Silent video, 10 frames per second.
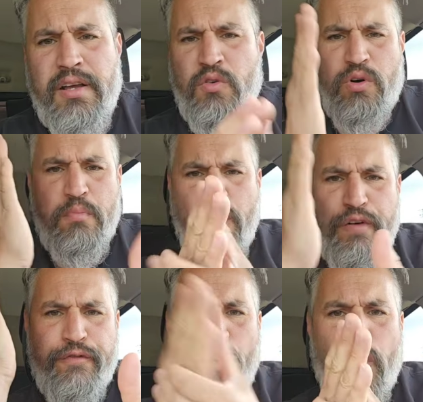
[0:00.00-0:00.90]
We're moving
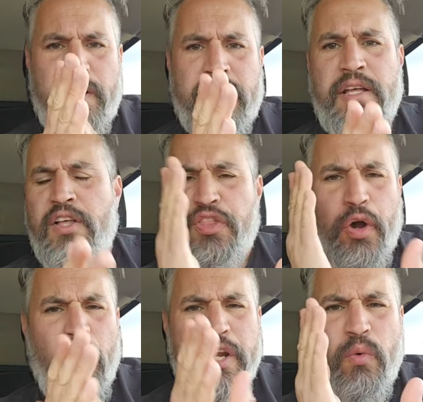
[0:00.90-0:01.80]
forward. The
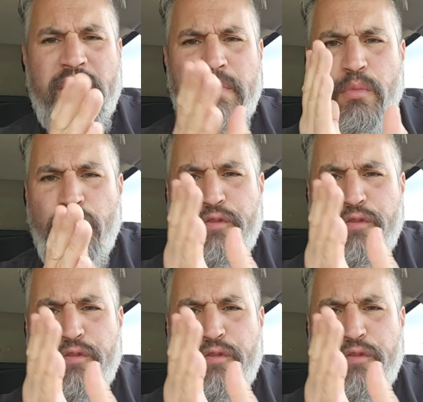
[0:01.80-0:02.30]
only way to move